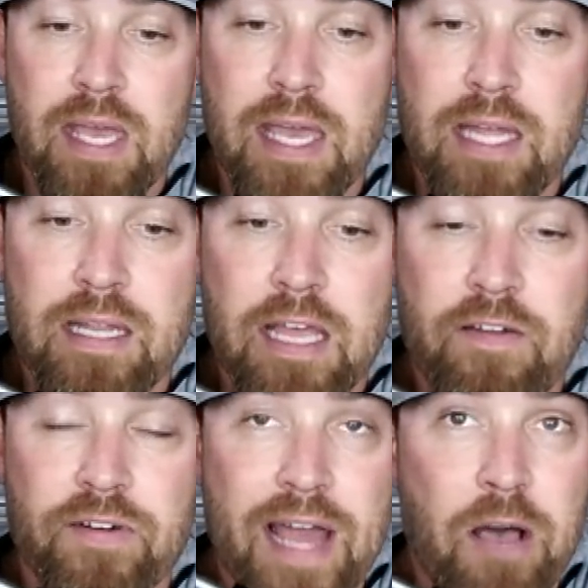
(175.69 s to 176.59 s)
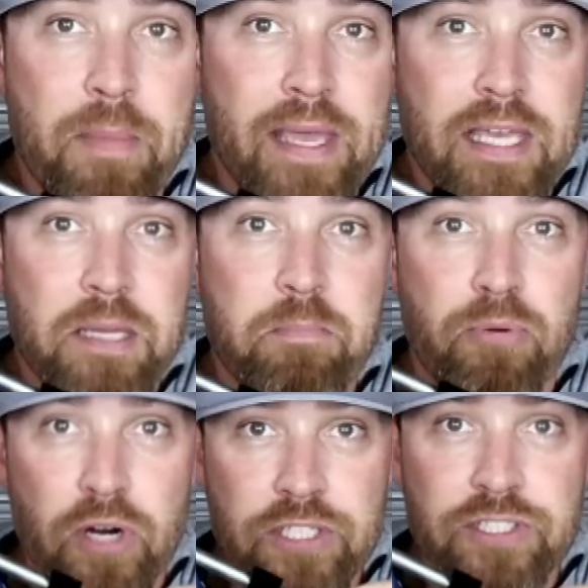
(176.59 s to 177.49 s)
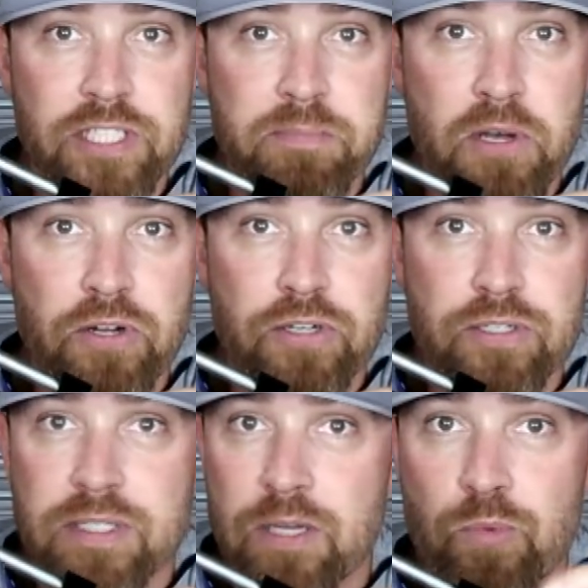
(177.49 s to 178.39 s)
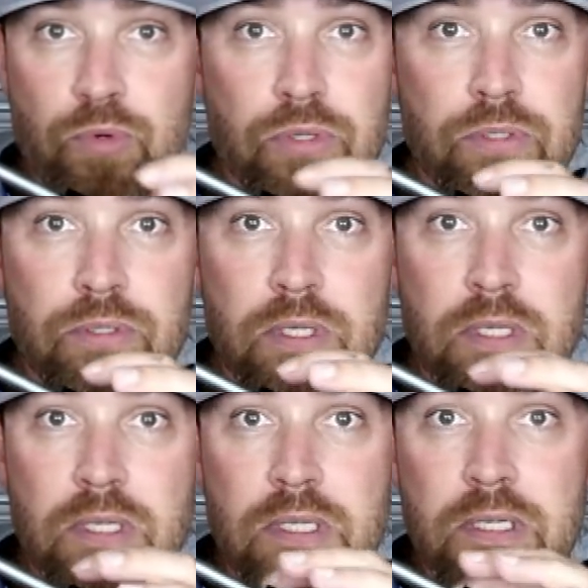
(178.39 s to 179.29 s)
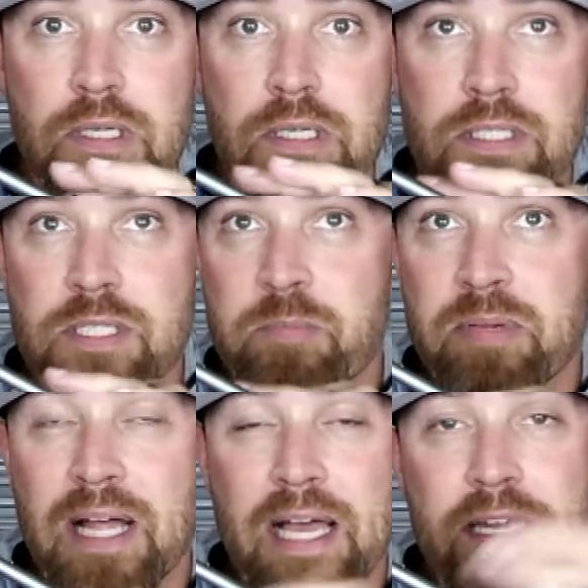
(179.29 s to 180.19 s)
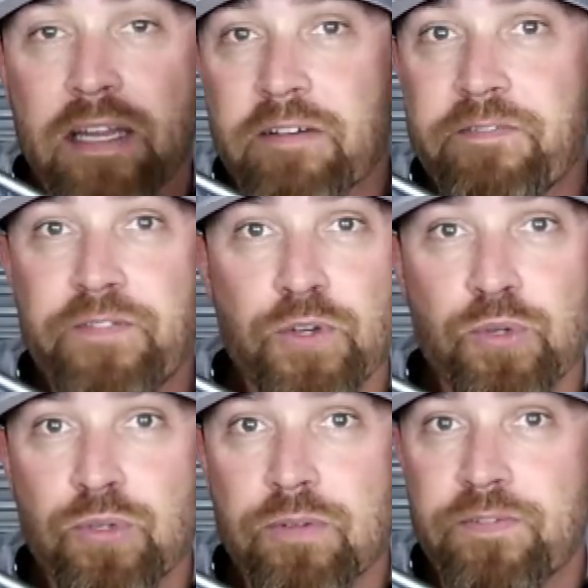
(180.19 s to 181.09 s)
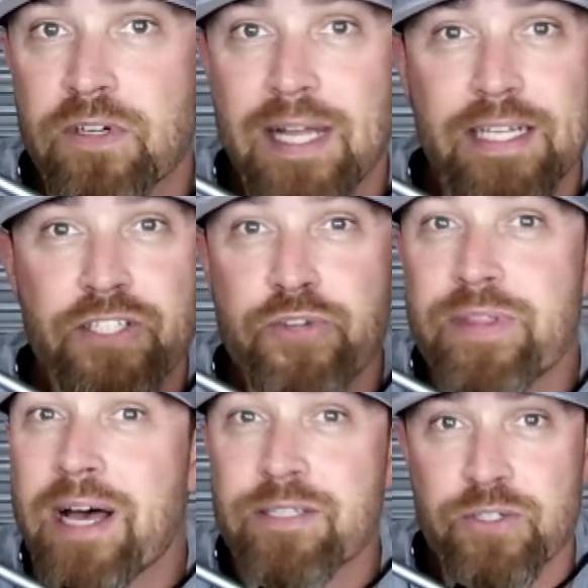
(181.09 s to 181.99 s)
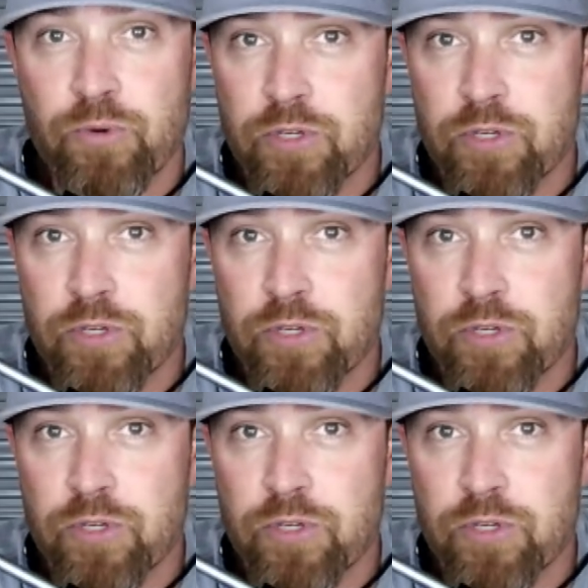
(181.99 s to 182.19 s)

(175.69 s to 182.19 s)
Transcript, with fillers: And they're now making brushless motors that will supply enough fuel for like 2,000